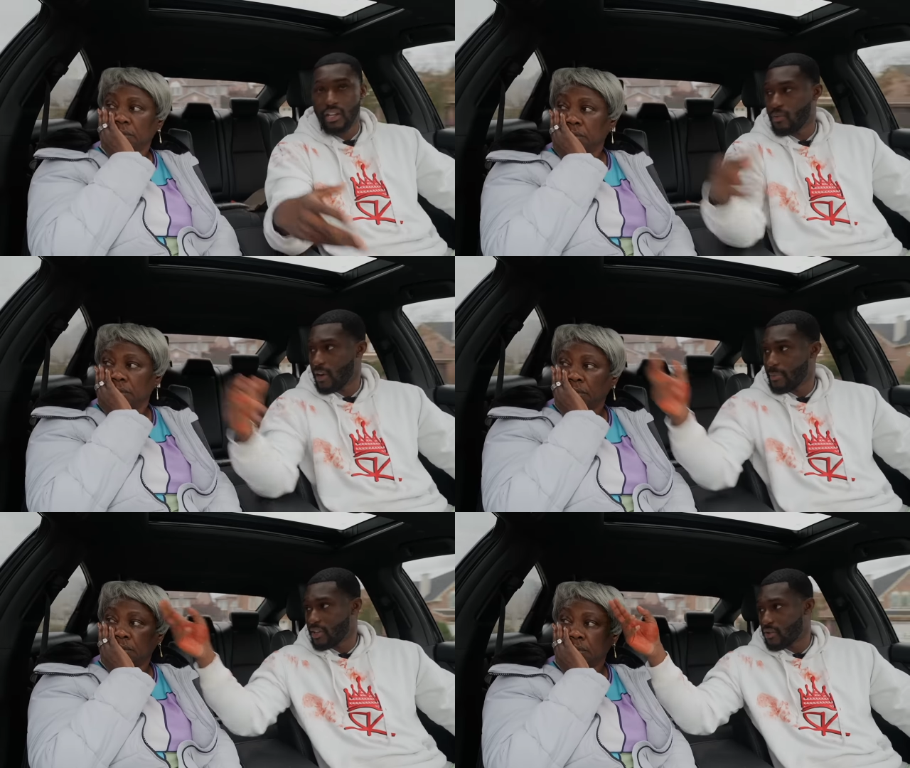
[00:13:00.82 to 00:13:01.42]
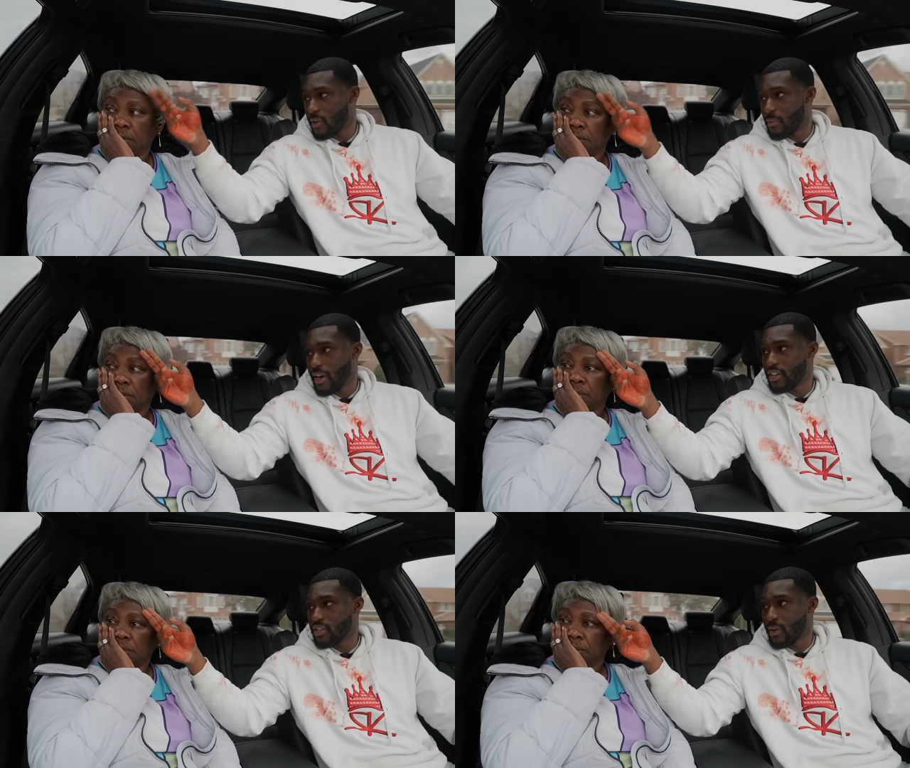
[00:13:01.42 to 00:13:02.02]
Speaker 1: Wipe the sweat. Why are
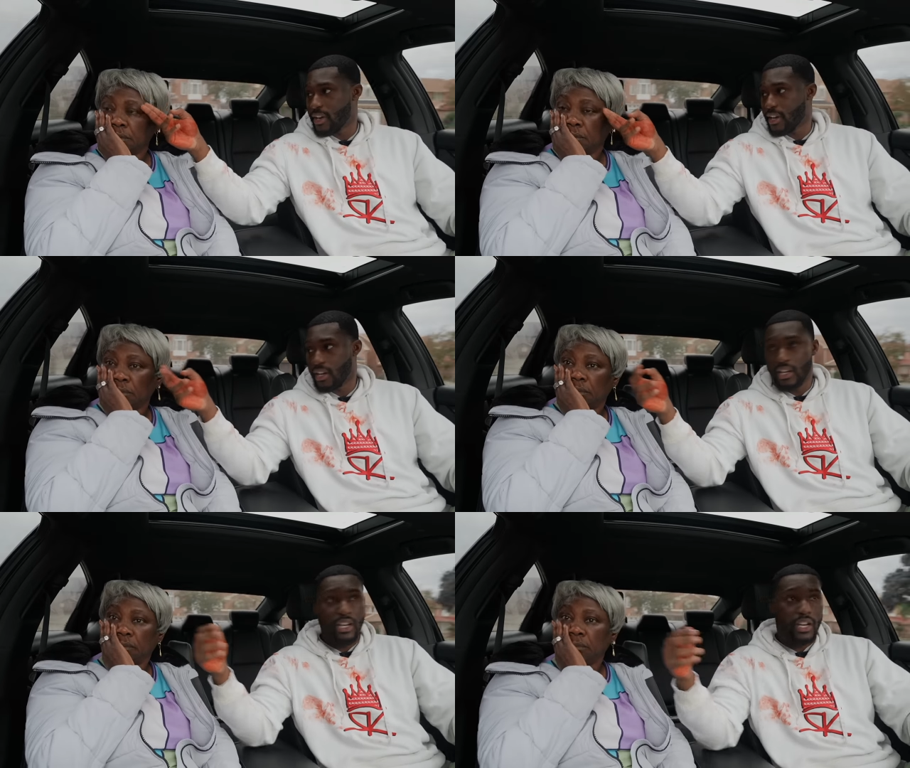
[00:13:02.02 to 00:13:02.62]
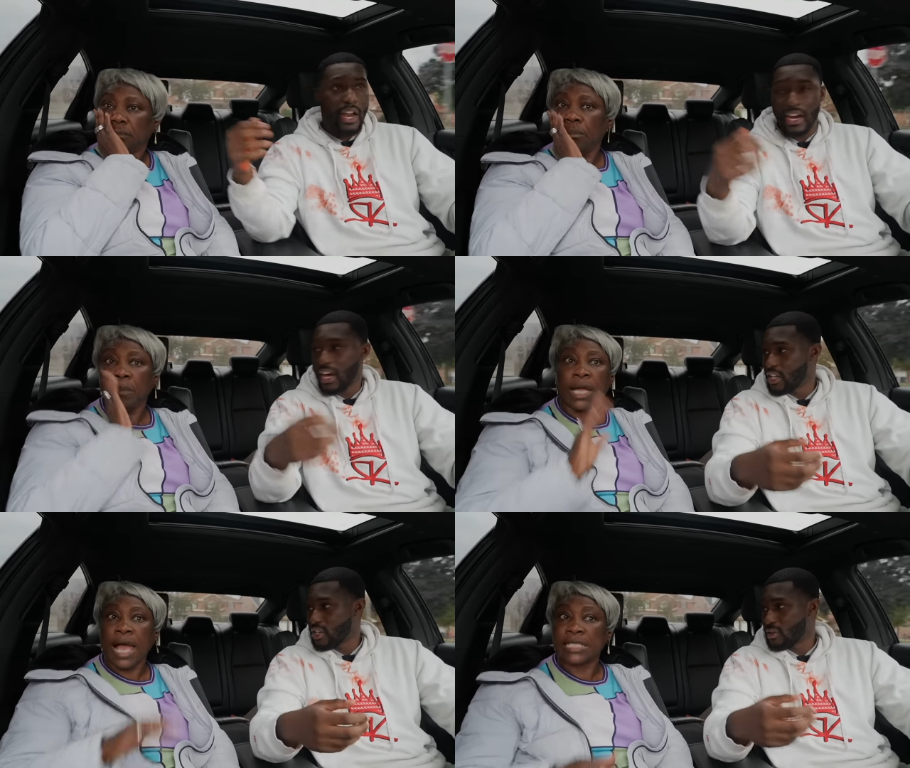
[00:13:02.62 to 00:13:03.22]
you sweating?
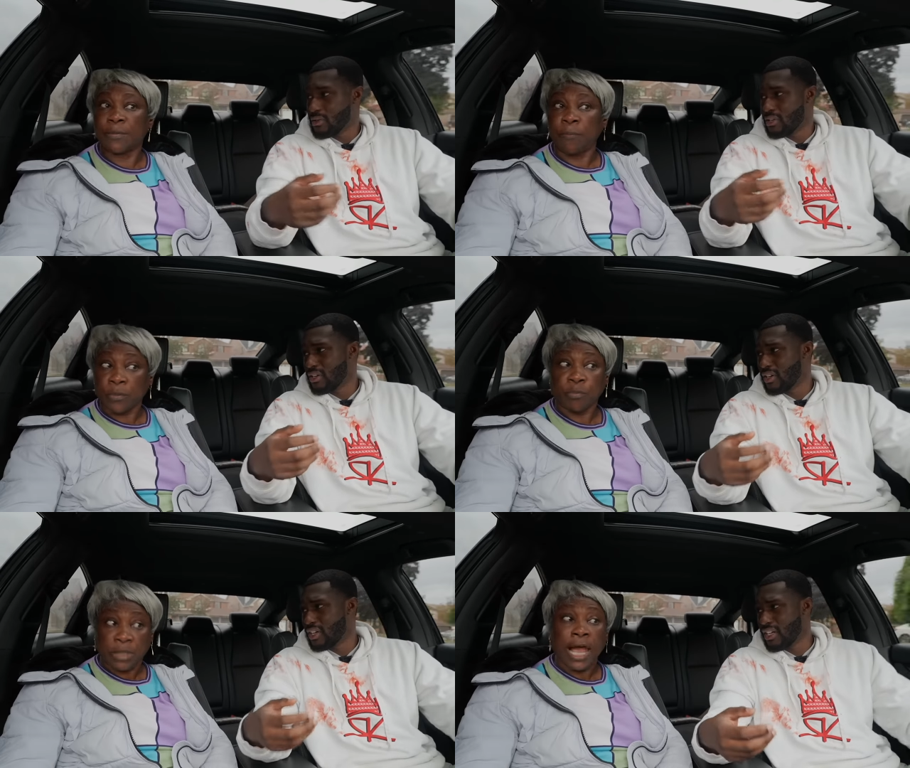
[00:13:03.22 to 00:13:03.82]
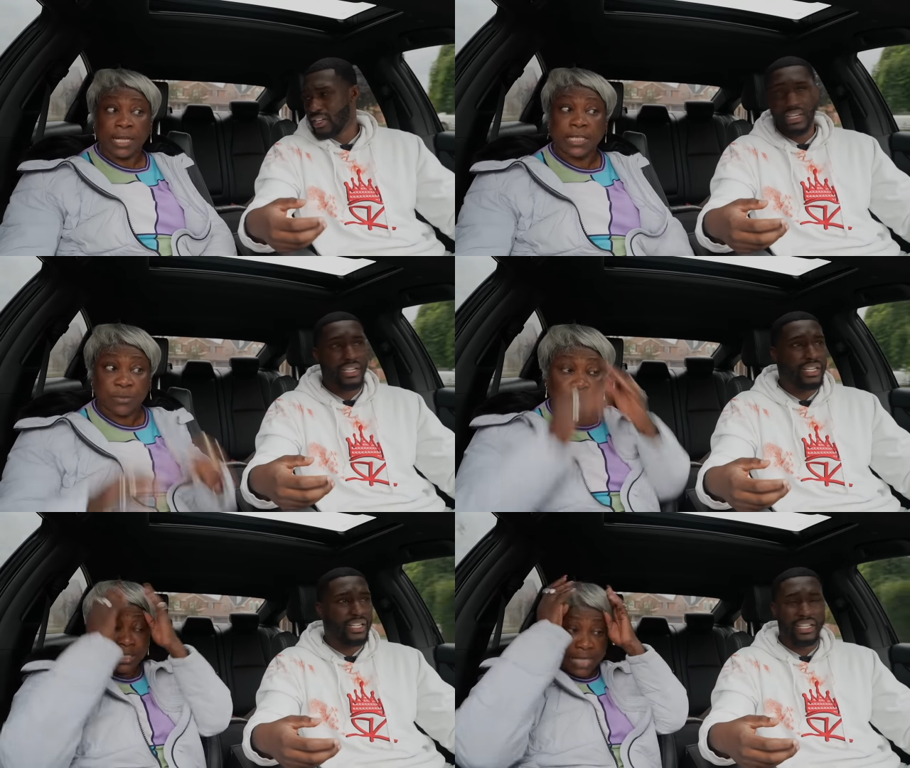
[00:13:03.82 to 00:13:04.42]
Speaker 2: Because this
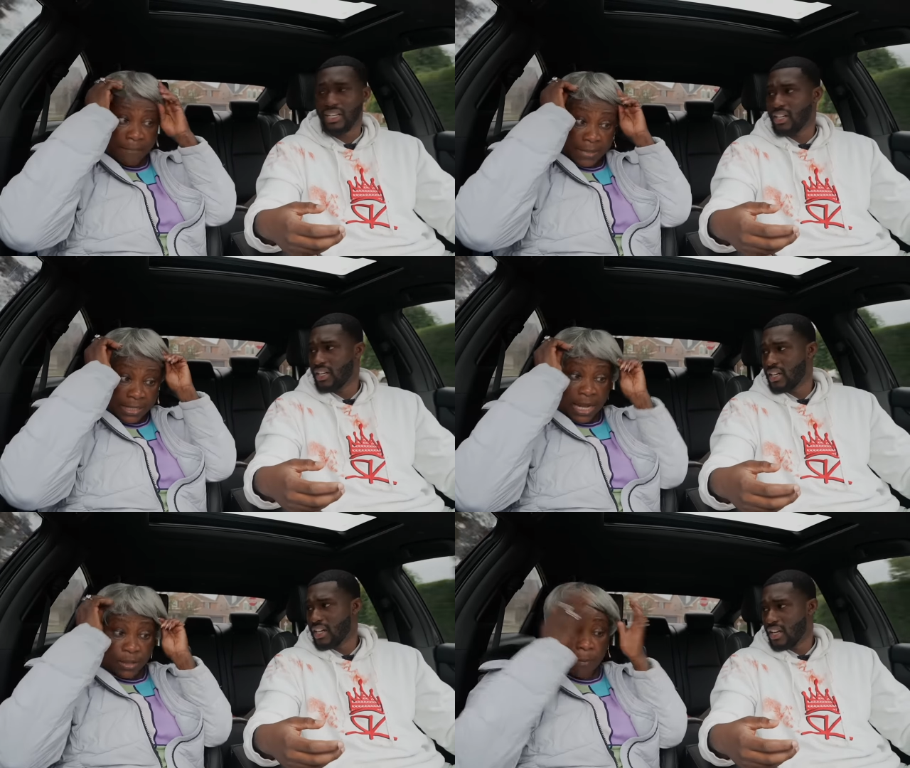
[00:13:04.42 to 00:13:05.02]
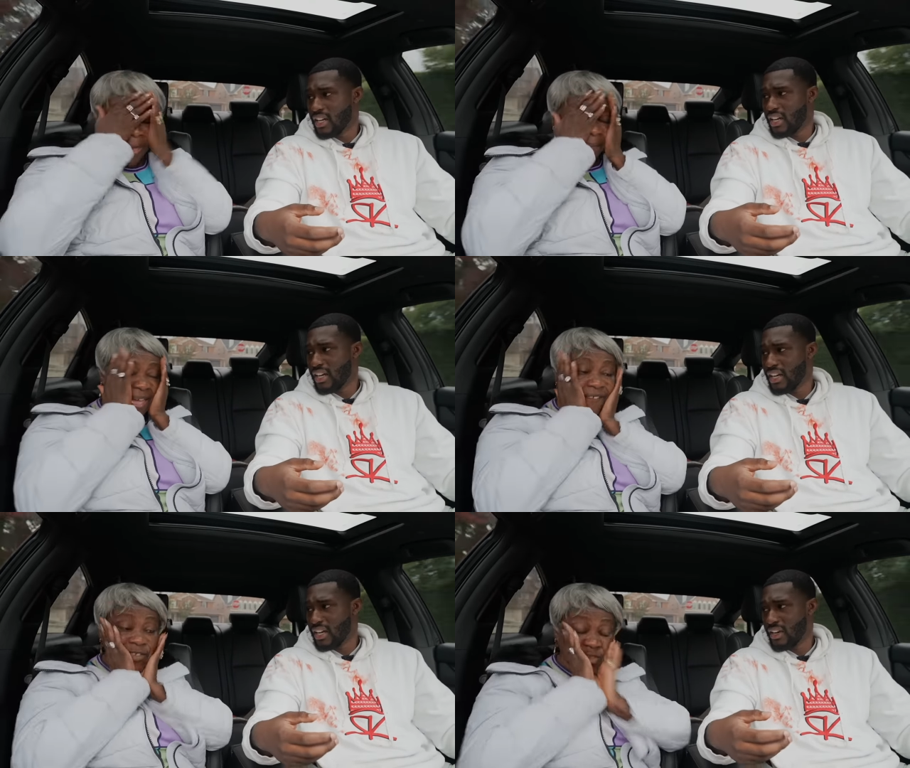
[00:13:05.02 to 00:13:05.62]
is what's happening now. Make me
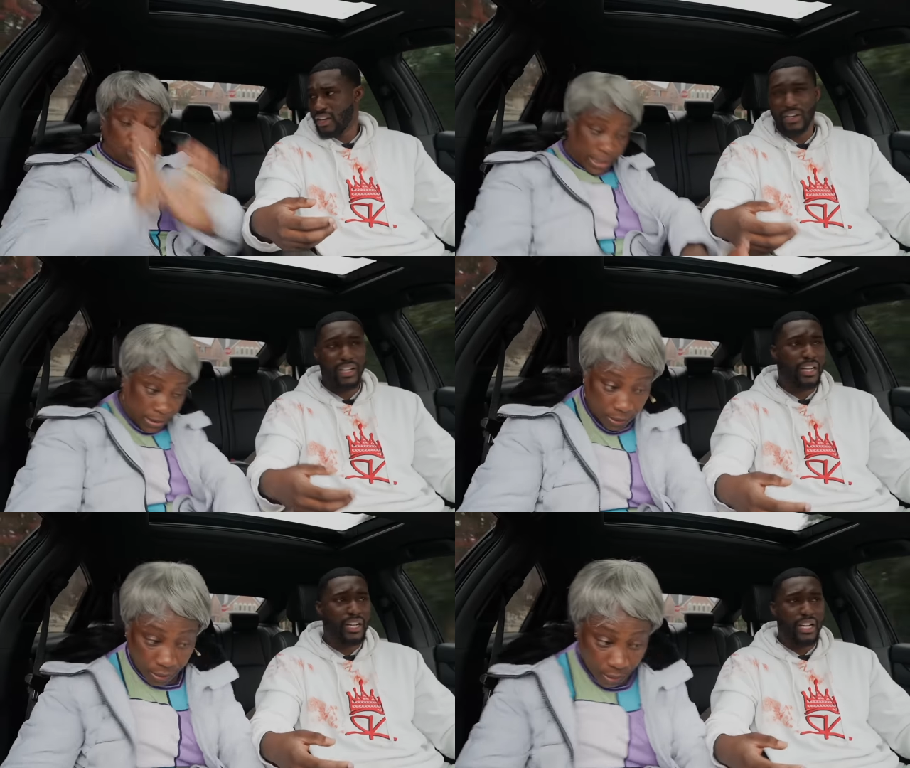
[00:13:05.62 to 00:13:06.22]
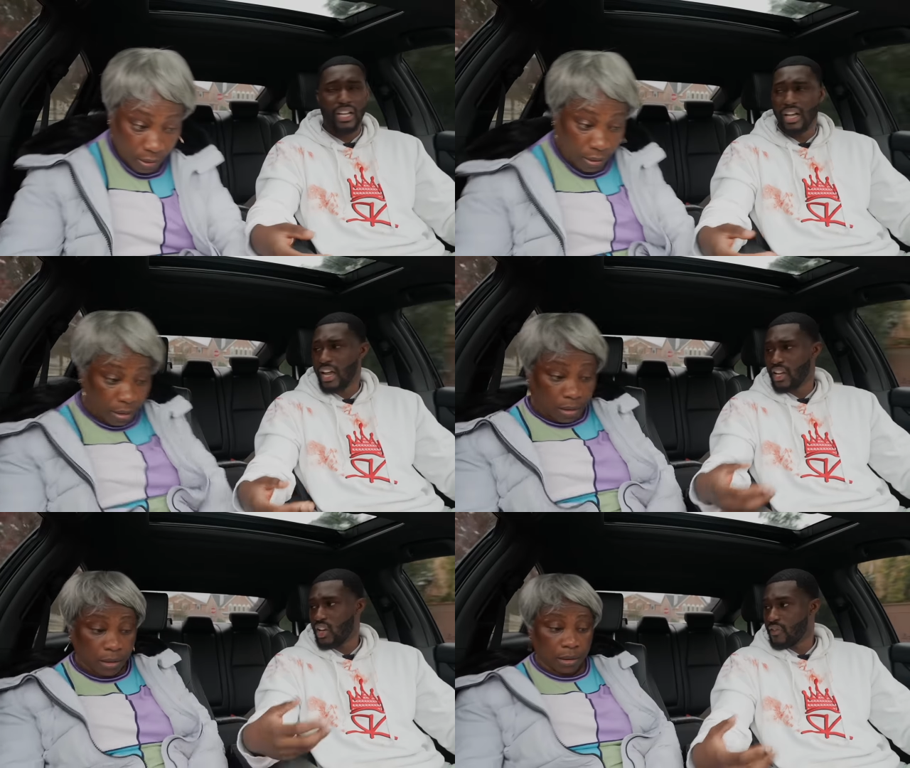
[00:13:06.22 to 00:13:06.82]
have to sweat.
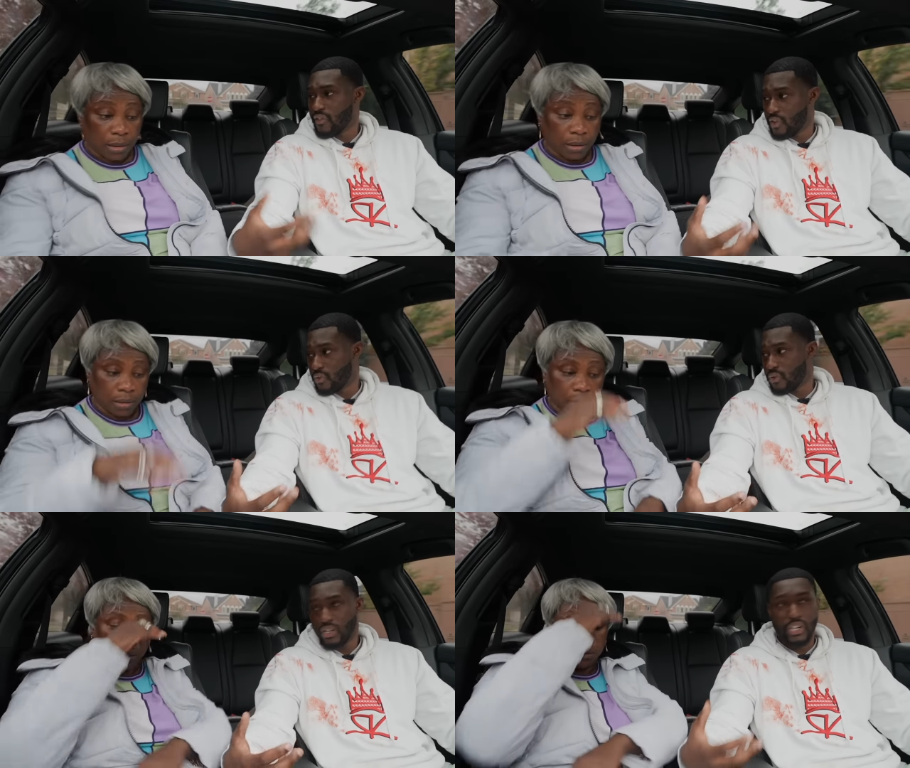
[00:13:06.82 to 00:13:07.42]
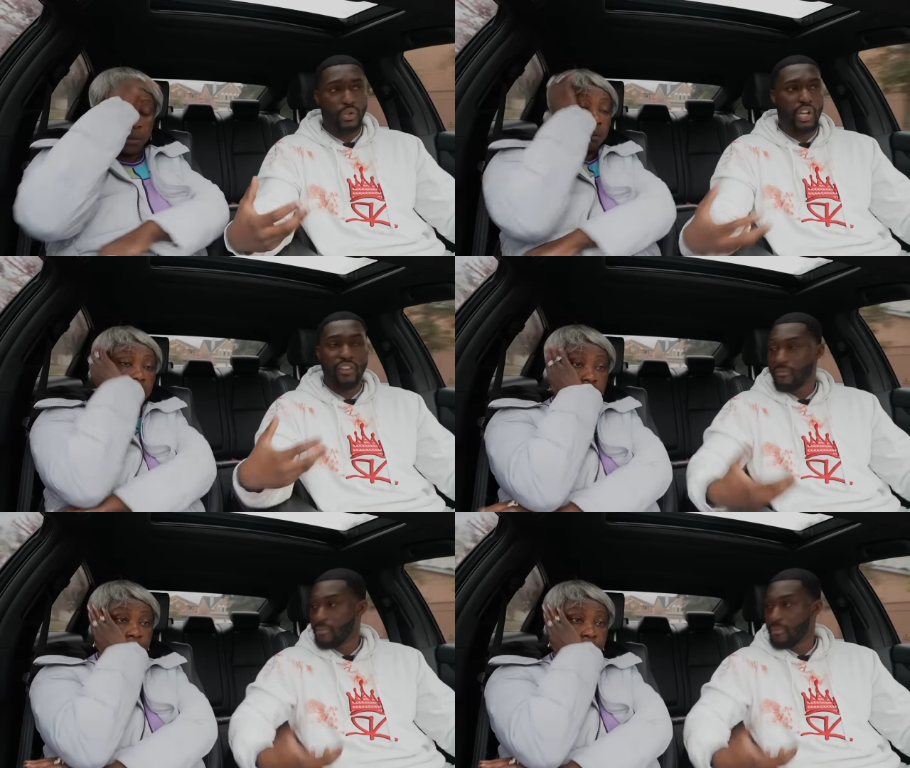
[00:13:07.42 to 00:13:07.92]
Speaker 1: I love you. You love